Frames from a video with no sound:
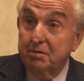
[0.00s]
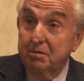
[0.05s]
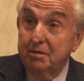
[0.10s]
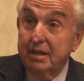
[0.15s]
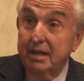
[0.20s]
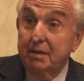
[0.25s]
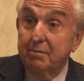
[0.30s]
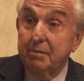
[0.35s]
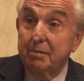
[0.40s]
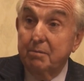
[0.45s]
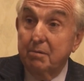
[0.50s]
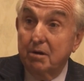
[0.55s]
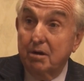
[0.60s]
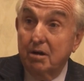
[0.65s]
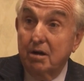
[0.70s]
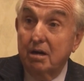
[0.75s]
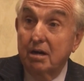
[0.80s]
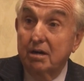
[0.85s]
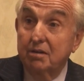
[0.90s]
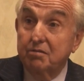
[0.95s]
to do that. We work
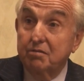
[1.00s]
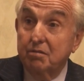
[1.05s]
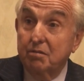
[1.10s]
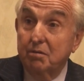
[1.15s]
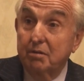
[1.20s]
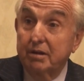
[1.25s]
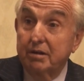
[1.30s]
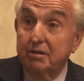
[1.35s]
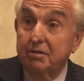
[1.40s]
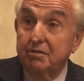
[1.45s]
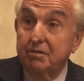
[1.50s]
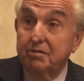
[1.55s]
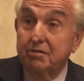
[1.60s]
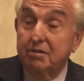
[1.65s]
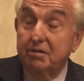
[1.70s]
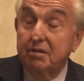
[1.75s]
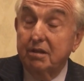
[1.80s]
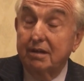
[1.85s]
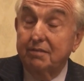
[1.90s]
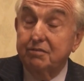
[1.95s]
hard as lawyers. It's
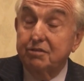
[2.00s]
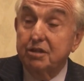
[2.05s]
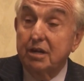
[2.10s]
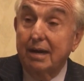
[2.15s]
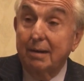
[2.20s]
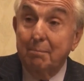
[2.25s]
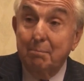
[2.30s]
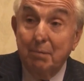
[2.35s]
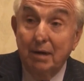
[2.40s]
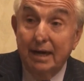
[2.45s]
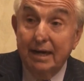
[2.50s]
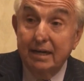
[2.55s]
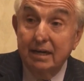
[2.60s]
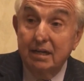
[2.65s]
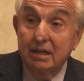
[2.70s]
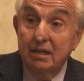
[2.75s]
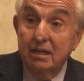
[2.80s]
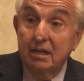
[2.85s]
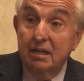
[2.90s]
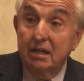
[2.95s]
a tough job. But
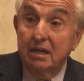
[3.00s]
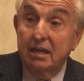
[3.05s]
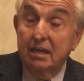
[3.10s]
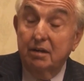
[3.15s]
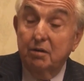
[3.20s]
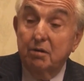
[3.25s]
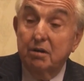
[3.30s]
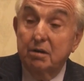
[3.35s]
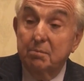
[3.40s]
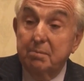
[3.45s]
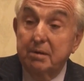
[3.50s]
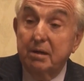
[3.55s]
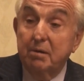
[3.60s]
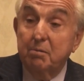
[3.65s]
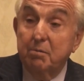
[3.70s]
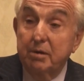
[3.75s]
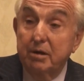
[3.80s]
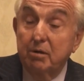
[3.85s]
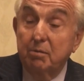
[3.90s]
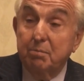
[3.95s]
in order to be a
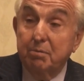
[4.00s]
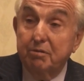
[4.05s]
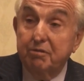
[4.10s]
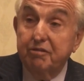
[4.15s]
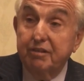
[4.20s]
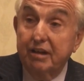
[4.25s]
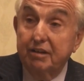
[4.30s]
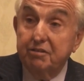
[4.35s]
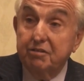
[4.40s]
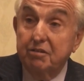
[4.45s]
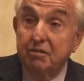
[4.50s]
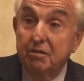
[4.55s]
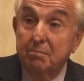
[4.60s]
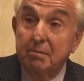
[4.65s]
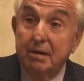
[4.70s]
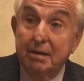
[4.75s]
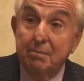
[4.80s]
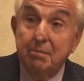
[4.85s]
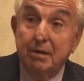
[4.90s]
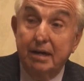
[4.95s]
real professional, in
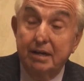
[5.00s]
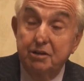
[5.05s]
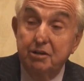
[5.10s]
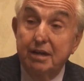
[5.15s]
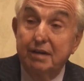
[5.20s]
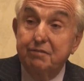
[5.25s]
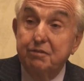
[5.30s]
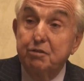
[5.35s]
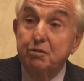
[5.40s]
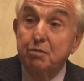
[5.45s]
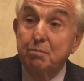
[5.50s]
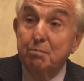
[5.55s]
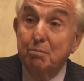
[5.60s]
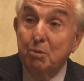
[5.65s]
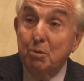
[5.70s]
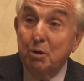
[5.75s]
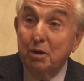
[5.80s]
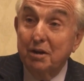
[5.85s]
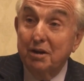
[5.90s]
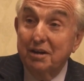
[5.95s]
my mind, you have to do
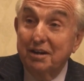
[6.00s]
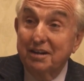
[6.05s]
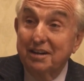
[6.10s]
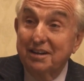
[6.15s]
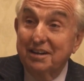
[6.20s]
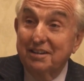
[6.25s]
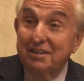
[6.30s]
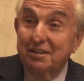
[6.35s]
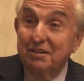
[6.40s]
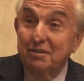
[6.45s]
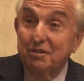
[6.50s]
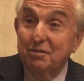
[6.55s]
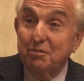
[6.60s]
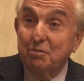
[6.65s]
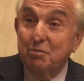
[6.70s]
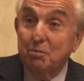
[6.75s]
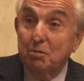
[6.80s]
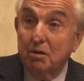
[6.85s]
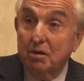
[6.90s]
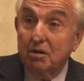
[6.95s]
more than
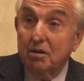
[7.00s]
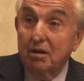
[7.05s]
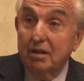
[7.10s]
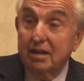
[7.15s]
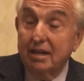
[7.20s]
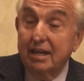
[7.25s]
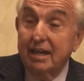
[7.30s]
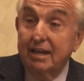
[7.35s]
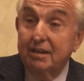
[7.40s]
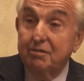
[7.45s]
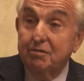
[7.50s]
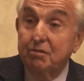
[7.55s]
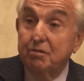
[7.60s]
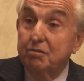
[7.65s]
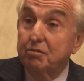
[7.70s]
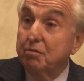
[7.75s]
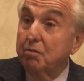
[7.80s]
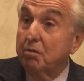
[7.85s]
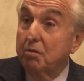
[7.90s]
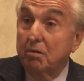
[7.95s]
just work on
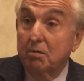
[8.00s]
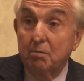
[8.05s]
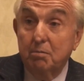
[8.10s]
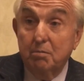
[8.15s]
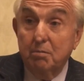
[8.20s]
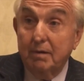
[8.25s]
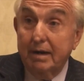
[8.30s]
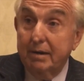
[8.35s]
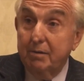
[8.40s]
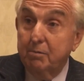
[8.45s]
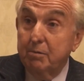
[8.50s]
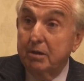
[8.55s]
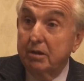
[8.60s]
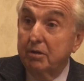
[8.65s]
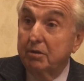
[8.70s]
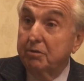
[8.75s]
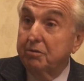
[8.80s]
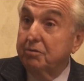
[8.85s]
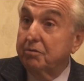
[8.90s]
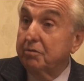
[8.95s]
cases or write
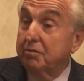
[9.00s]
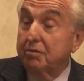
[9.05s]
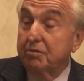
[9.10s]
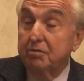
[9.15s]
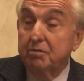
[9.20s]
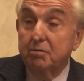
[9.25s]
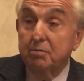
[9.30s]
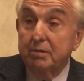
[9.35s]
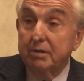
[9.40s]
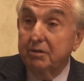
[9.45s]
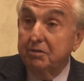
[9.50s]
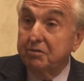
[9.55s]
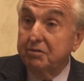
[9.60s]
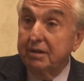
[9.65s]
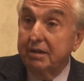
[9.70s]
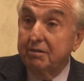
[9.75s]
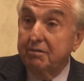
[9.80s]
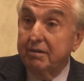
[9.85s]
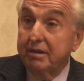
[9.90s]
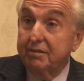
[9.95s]
wills or do real
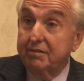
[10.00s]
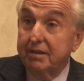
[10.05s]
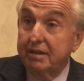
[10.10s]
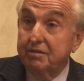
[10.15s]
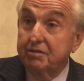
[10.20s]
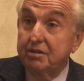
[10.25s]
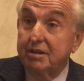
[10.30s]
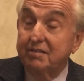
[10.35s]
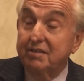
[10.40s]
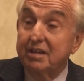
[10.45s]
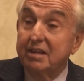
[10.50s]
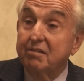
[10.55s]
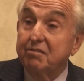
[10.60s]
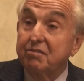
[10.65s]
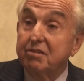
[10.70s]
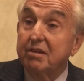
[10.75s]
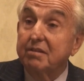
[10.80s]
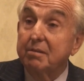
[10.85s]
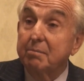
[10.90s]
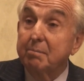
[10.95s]
estate transactions. You have to
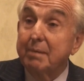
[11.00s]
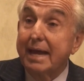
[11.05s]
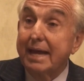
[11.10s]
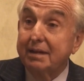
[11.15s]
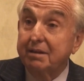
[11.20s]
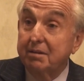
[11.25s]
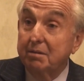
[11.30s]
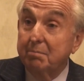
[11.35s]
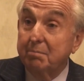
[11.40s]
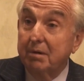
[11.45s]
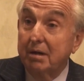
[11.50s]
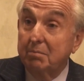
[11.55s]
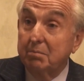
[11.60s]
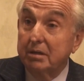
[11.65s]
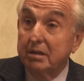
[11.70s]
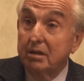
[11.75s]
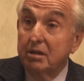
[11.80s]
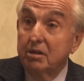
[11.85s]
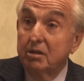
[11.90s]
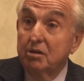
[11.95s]
give something back to the
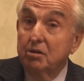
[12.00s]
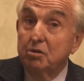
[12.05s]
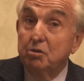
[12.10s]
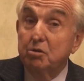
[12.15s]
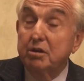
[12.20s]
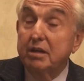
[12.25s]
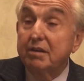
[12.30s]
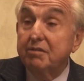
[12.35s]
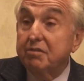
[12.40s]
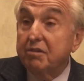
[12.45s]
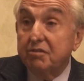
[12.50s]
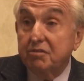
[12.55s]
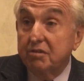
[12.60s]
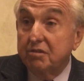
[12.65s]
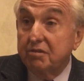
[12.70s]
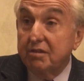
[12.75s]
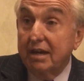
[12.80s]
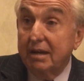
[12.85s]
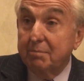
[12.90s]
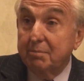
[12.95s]
public who gives us this